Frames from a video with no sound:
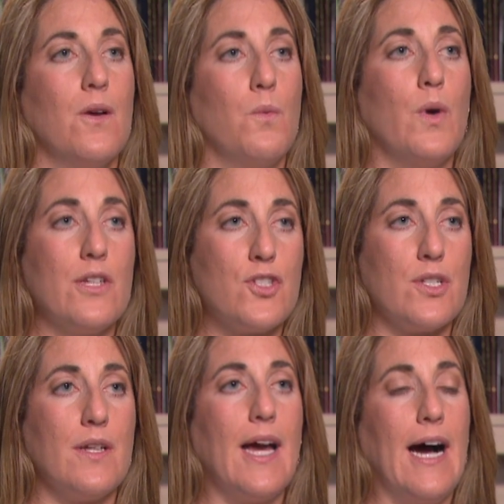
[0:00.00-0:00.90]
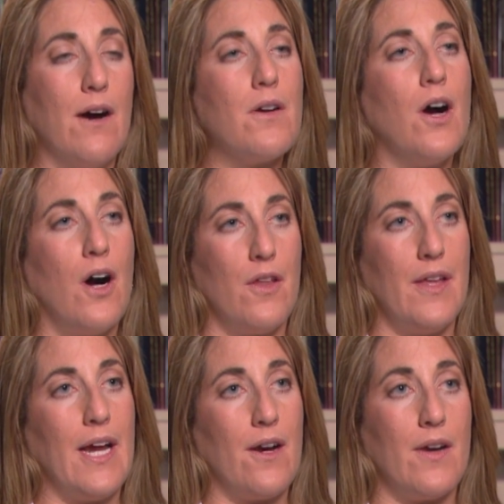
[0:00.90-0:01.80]
One should alcohol
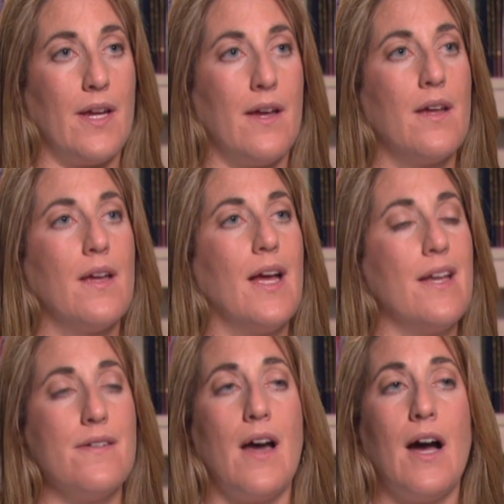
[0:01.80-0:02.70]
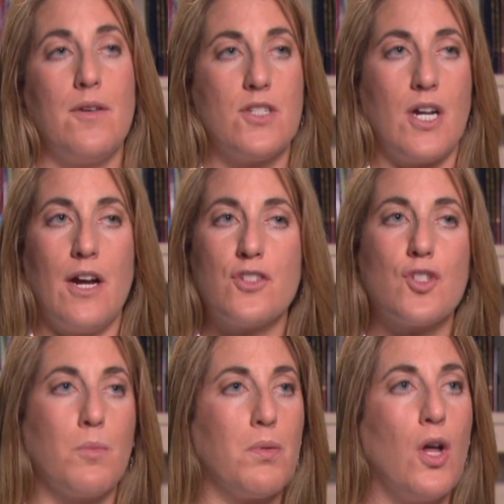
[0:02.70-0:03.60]
the area and not
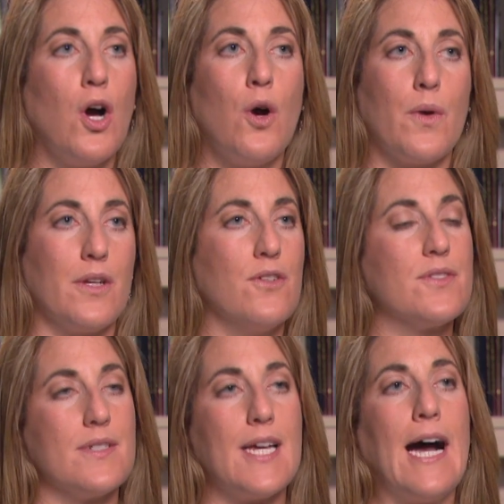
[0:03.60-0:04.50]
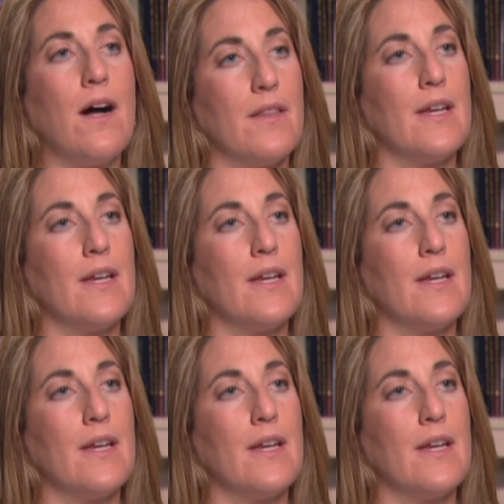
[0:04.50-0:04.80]
touch or blow or use a towel.